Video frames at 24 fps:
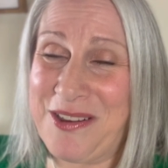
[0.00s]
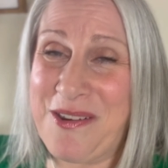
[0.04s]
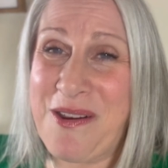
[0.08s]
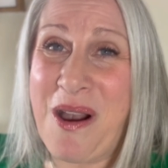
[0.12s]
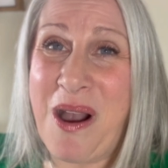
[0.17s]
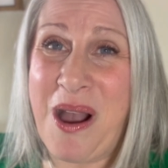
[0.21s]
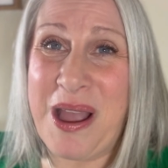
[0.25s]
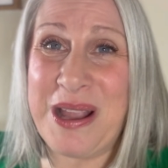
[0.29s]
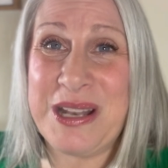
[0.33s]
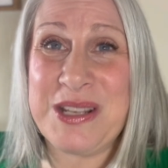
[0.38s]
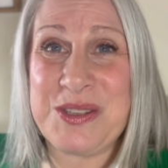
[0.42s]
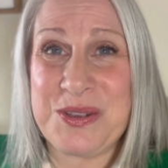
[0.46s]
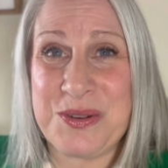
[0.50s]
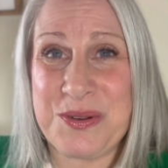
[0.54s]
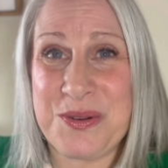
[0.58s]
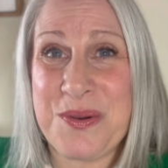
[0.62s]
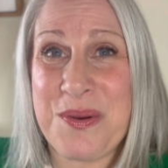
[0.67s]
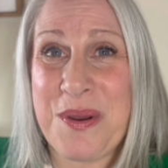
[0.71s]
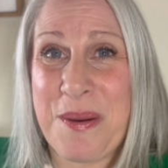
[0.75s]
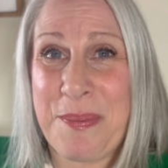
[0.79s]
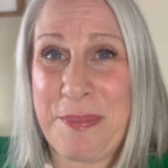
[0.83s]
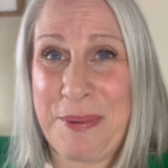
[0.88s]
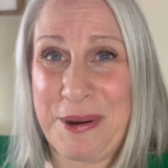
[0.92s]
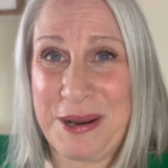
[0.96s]
I do
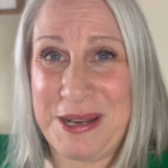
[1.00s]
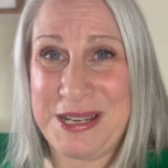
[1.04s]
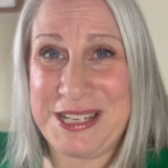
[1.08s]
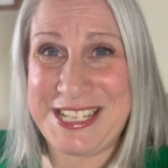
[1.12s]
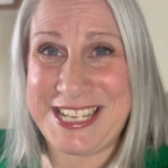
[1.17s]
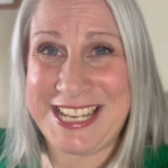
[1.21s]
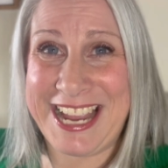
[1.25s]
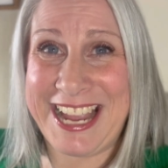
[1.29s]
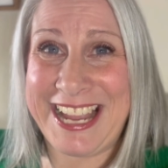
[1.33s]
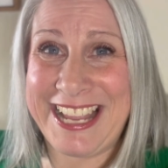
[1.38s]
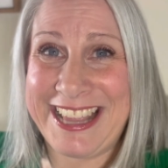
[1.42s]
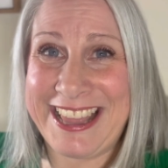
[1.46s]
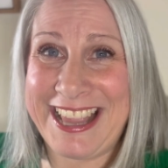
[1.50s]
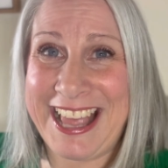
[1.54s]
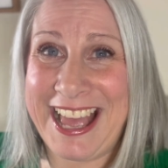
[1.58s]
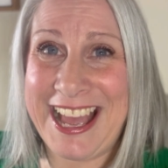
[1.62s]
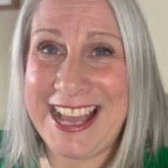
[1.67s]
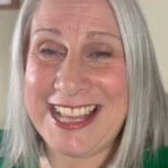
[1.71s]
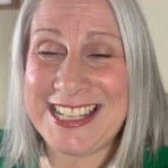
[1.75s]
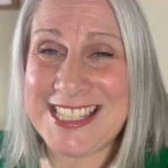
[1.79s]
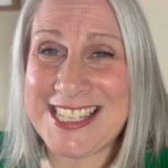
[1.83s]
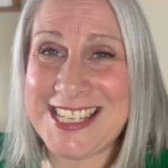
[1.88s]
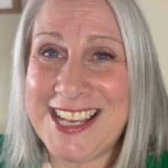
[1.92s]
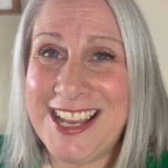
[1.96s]
appreciate
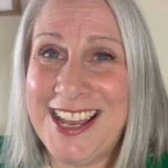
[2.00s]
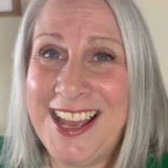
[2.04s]
that.